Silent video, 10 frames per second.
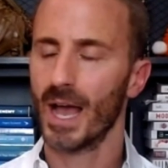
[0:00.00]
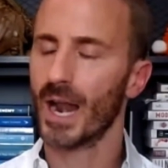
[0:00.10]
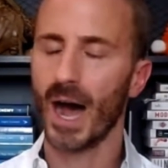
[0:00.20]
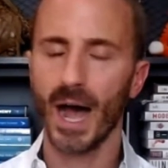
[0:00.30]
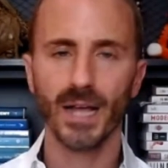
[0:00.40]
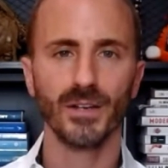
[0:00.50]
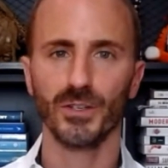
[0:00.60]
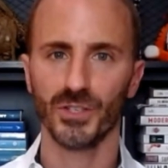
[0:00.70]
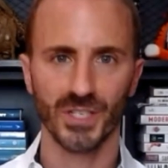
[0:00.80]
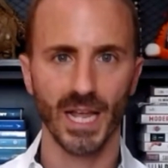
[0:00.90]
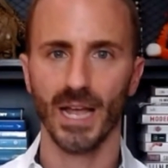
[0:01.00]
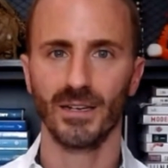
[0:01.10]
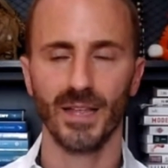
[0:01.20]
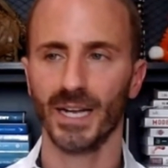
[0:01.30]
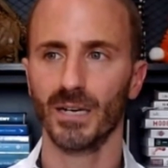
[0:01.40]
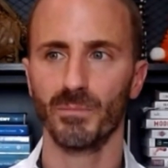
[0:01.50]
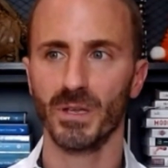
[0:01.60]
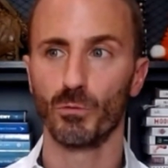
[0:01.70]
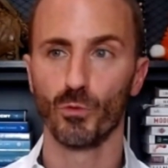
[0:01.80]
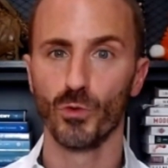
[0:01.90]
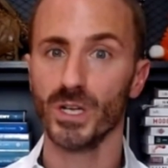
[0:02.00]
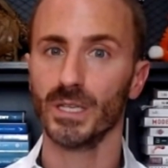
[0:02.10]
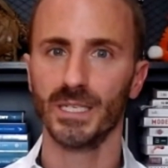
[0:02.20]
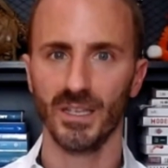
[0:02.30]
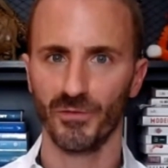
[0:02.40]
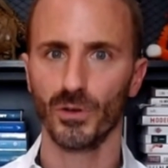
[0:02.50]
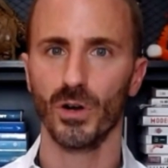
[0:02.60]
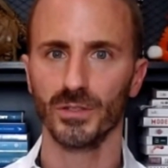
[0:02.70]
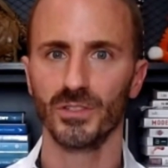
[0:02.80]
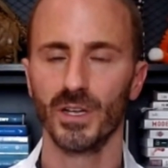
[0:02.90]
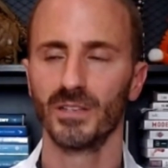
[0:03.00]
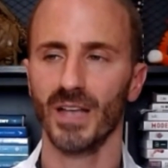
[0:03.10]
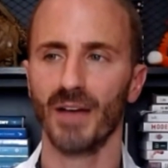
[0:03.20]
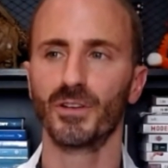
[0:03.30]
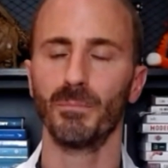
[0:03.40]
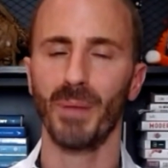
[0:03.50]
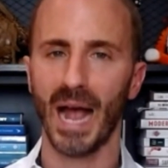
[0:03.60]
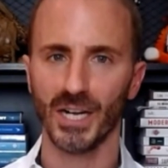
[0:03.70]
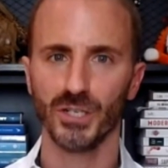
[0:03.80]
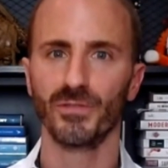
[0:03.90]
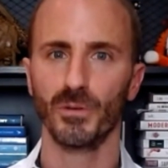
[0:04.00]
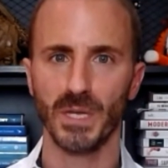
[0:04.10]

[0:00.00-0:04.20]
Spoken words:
And I understand that it can be really difficult to have compassion for